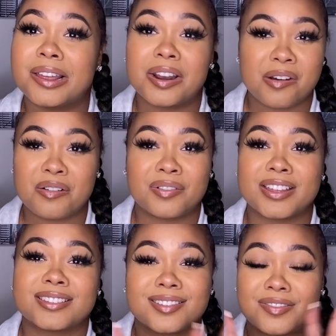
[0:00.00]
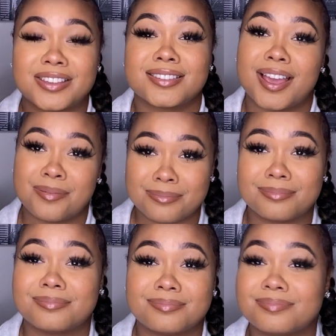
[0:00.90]
no offense, if he's like
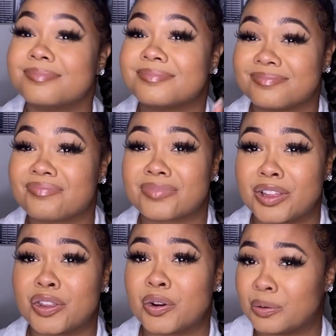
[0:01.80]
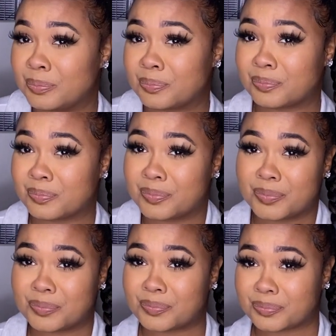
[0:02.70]
a little
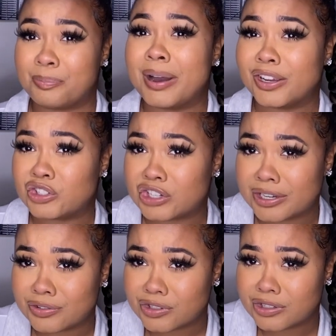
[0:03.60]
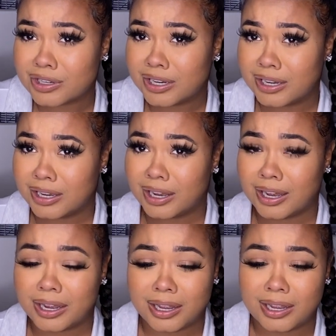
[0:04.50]
pungent,
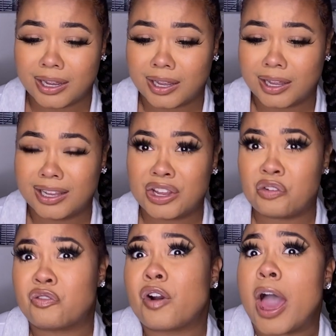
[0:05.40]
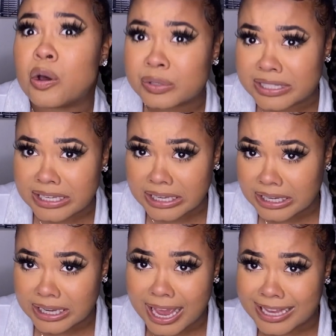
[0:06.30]
a little frowsy,
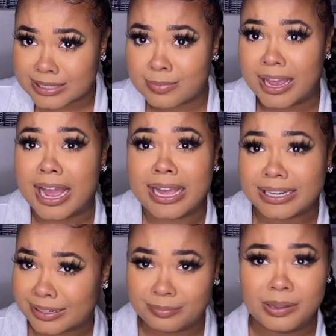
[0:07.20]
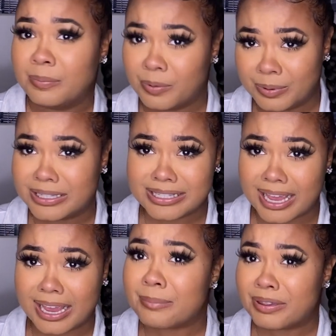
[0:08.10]
as my island people would
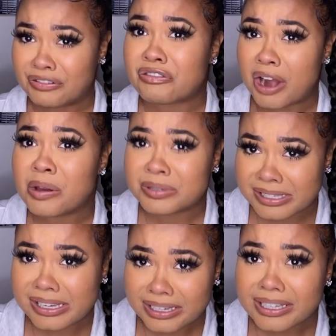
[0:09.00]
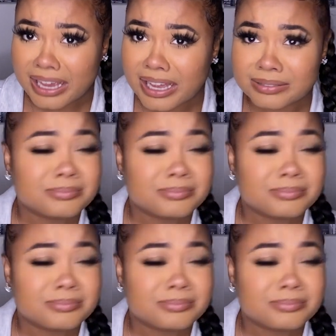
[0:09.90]
say, a bit frowsy, yeah.